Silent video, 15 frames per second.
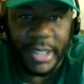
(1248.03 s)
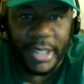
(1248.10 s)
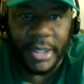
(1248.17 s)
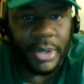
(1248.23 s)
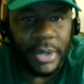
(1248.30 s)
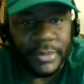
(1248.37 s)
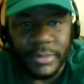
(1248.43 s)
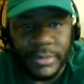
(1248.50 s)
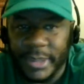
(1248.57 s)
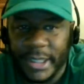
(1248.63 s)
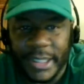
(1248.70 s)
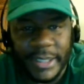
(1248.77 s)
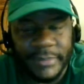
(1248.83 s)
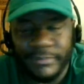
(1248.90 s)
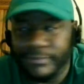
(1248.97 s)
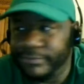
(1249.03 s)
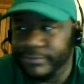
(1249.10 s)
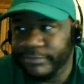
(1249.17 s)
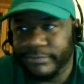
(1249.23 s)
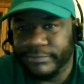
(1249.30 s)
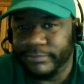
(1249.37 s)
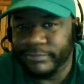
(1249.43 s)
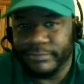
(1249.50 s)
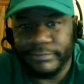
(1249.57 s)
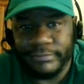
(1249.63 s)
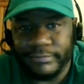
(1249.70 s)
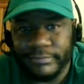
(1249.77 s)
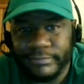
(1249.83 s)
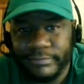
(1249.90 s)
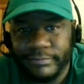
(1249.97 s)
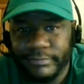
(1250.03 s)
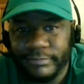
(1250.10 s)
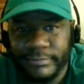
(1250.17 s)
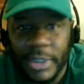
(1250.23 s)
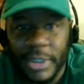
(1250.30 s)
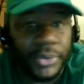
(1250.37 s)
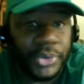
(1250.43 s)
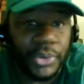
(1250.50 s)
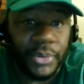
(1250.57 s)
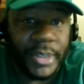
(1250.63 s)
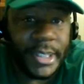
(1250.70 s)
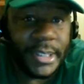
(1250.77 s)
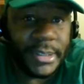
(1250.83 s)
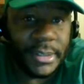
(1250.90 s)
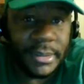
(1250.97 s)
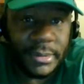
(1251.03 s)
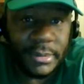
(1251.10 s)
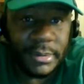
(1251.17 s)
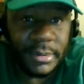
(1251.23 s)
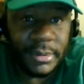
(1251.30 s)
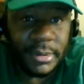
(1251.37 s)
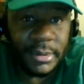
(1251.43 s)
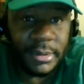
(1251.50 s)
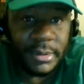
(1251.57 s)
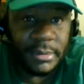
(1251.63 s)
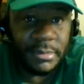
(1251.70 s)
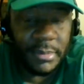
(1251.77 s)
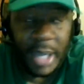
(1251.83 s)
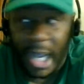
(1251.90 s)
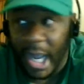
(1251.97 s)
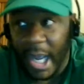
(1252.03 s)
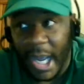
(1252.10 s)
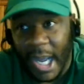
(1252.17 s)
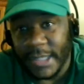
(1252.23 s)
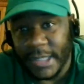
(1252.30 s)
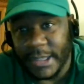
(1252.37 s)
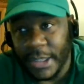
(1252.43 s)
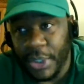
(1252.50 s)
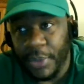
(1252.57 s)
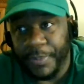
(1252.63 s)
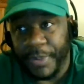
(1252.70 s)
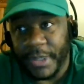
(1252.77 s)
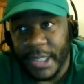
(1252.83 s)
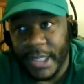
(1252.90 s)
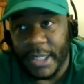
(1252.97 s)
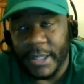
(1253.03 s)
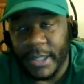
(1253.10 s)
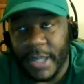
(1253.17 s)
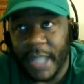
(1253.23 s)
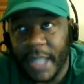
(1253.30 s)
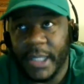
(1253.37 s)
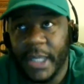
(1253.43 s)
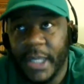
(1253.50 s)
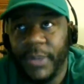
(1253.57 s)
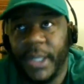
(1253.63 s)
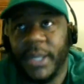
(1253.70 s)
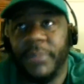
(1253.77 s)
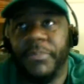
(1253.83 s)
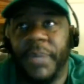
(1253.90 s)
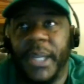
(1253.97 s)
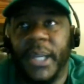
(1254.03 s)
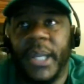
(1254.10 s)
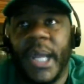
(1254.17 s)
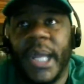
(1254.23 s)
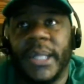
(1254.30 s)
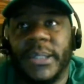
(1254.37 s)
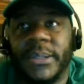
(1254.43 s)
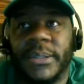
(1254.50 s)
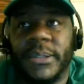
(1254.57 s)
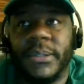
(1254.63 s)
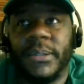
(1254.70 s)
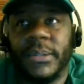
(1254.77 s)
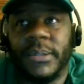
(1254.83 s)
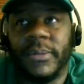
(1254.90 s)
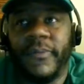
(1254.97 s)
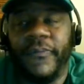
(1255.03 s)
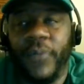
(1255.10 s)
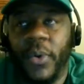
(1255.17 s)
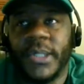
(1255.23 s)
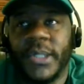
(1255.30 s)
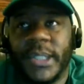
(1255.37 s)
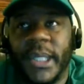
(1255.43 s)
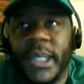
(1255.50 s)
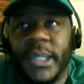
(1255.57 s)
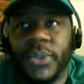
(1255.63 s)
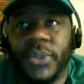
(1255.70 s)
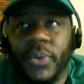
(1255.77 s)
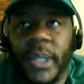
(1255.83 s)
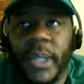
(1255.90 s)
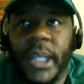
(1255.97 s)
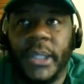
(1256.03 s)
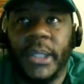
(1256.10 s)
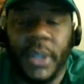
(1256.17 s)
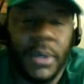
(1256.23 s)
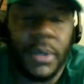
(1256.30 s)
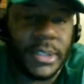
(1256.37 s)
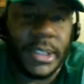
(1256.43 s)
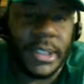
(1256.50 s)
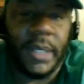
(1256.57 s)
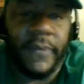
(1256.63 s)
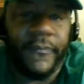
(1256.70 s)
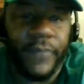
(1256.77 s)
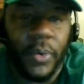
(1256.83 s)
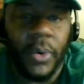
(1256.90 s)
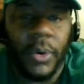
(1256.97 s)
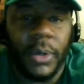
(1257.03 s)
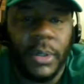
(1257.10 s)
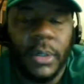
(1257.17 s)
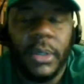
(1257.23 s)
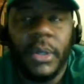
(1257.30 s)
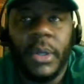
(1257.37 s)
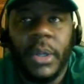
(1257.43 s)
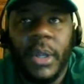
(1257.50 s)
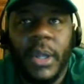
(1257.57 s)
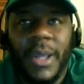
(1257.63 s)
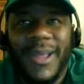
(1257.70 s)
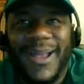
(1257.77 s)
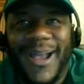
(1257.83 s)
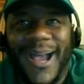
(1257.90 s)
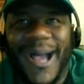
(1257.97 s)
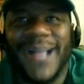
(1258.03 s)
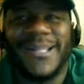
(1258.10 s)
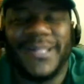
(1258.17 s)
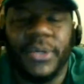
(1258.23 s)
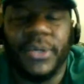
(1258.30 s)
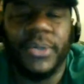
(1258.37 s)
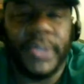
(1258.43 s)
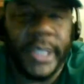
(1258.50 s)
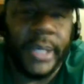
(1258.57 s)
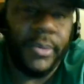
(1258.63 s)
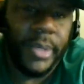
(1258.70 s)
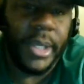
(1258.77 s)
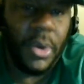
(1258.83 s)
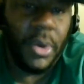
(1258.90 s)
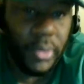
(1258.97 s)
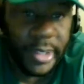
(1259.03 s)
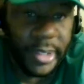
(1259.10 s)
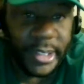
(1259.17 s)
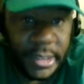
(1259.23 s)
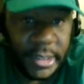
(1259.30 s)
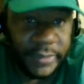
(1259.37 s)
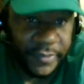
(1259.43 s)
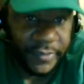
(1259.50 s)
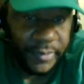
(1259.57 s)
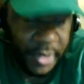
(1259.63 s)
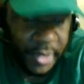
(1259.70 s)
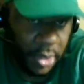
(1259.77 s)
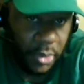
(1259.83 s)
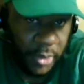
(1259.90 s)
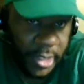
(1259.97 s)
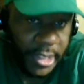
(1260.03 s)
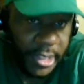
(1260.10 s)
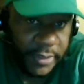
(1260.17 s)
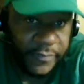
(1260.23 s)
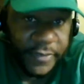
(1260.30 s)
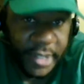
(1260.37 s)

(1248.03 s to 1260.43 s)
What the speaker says: we can go through this. I still predict. I think we could be like 14-3, 13-4. I still think we gonna win the